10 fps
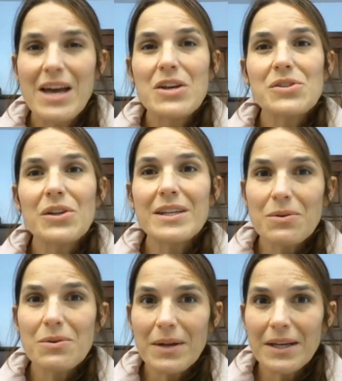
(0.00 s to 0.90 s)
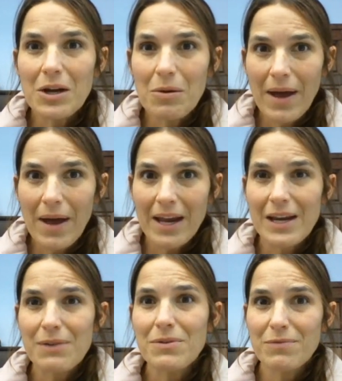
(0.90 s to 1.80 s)
So let's quickly go back
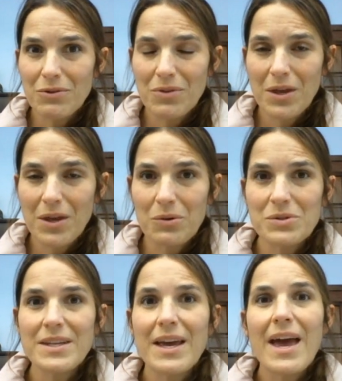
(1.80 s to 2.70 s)
and review those.